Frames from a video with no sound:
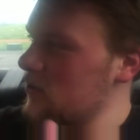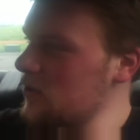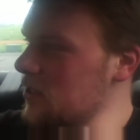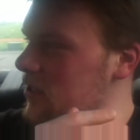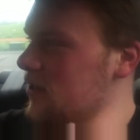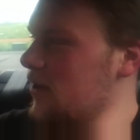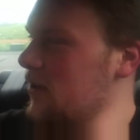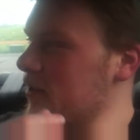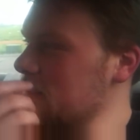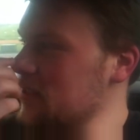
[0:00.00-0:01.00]
what's it
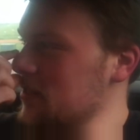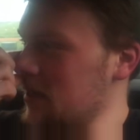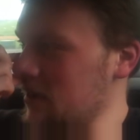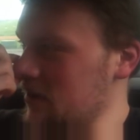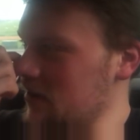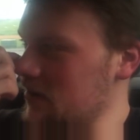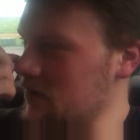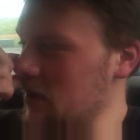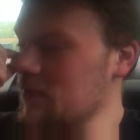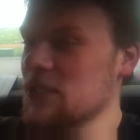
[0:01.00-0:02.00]
called? This is a
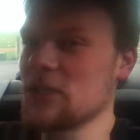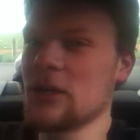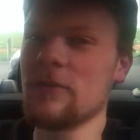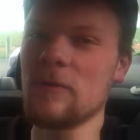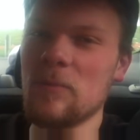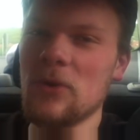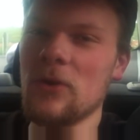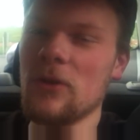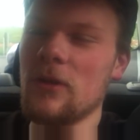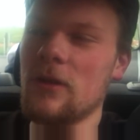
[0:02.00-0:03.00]
um,
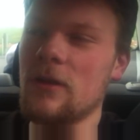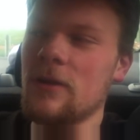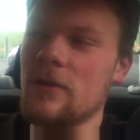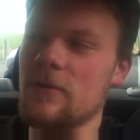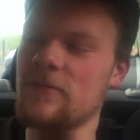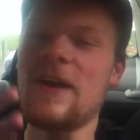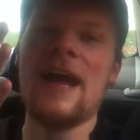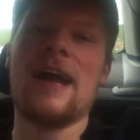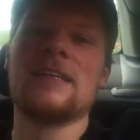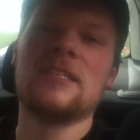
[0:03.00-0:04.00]
observable
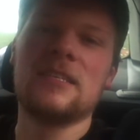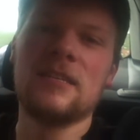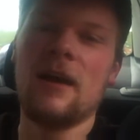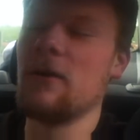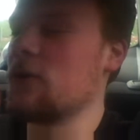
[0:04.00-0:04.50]
fact. I